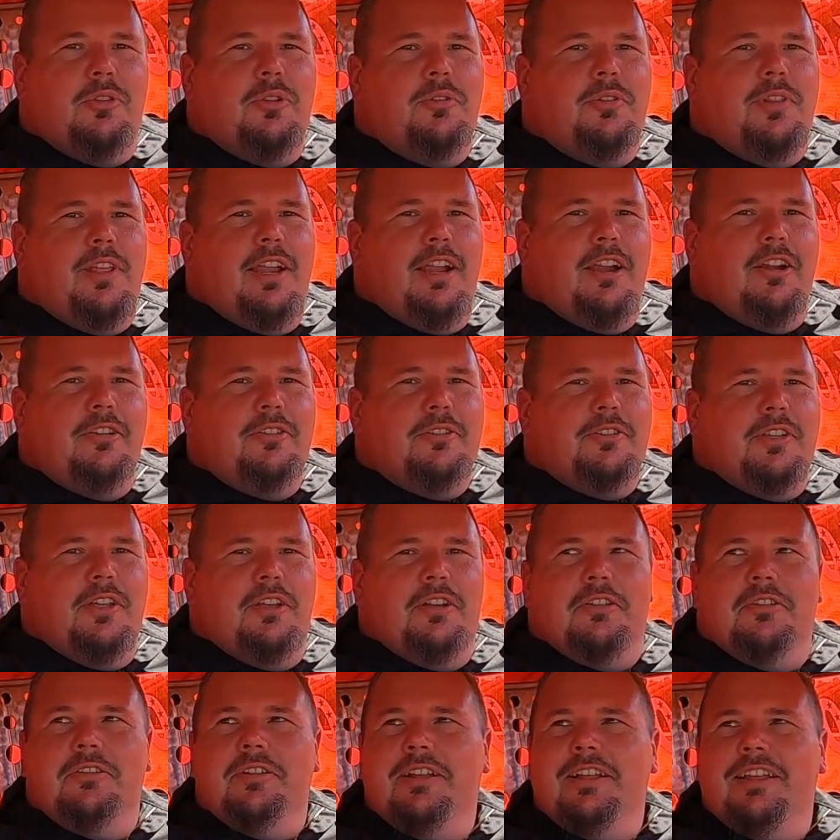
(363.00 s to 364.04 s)
through there,
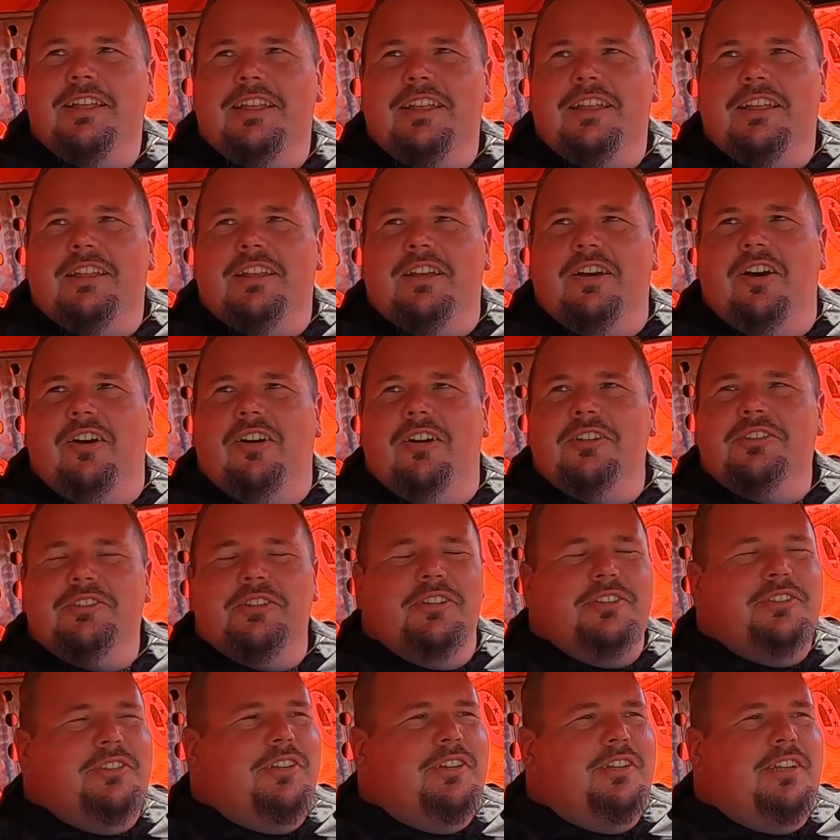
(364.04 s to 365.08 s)
so
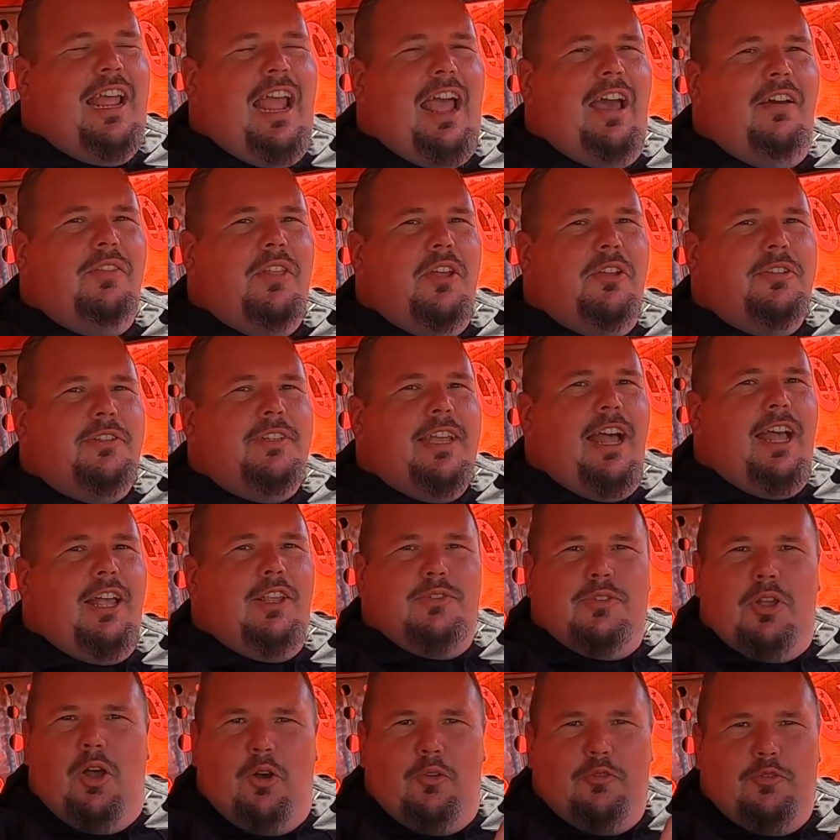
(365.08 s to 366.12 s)
it's good to have those
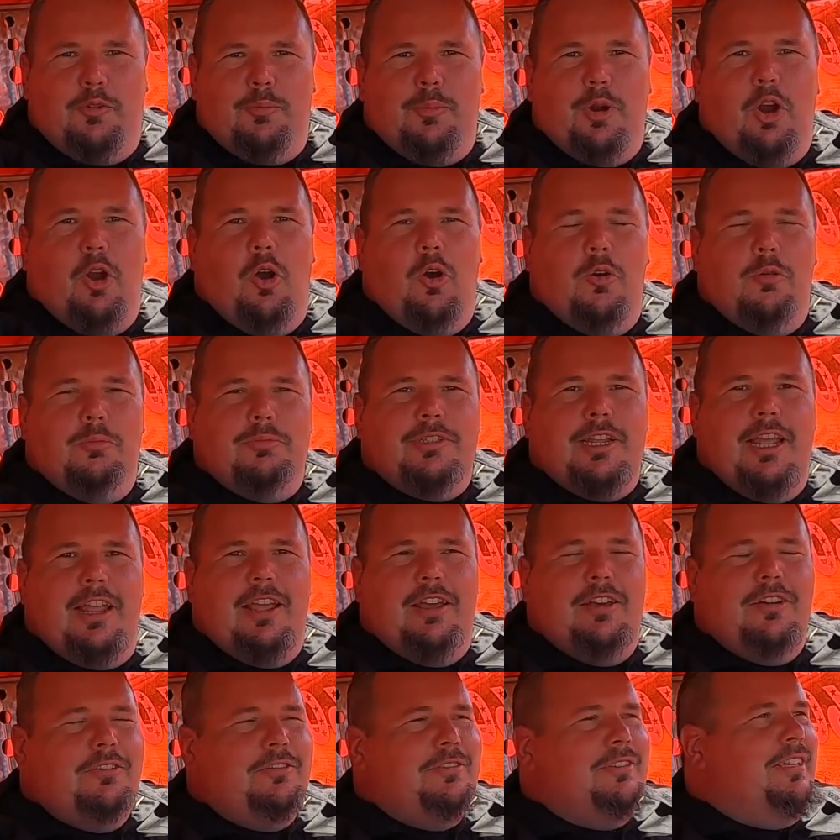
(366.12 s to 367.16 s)
guys all from our
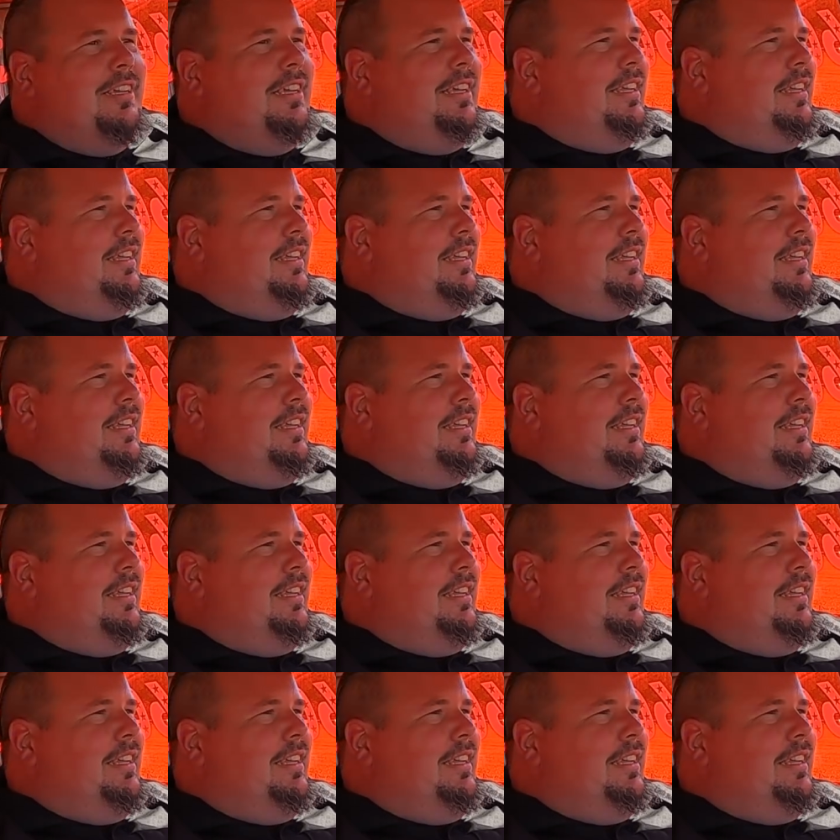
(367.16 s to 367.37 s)
hometown.